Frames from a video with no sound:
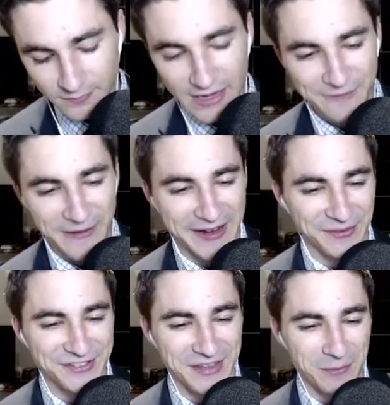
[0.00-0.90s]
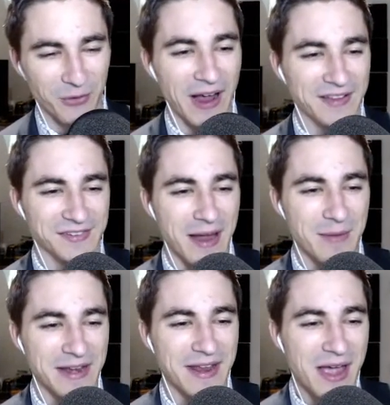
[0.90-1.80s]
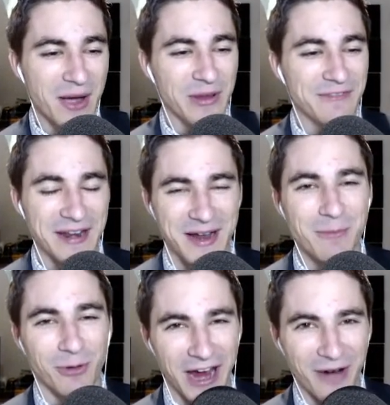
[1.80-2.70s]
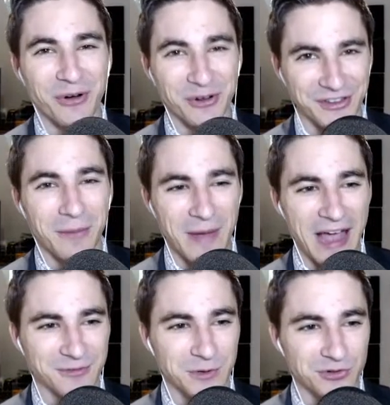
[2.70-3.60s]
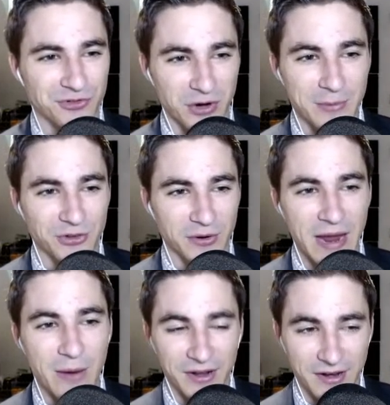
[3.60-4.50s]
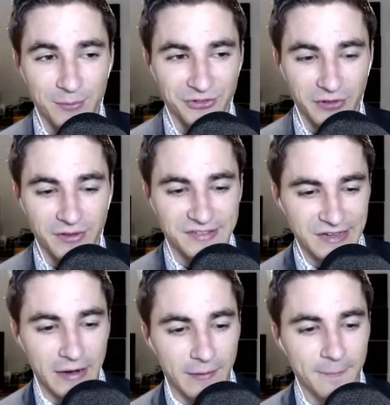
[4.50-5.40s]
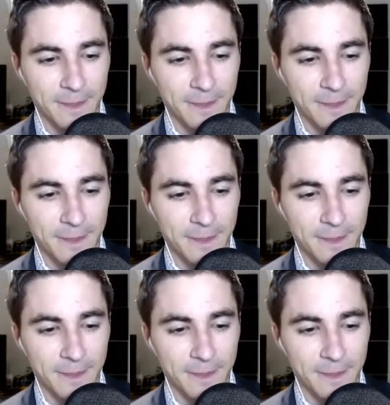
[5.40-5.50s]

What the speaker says: If I can list them correctly. I mean, we've had a couple errors in the past few streams, okay, when it comes to listing.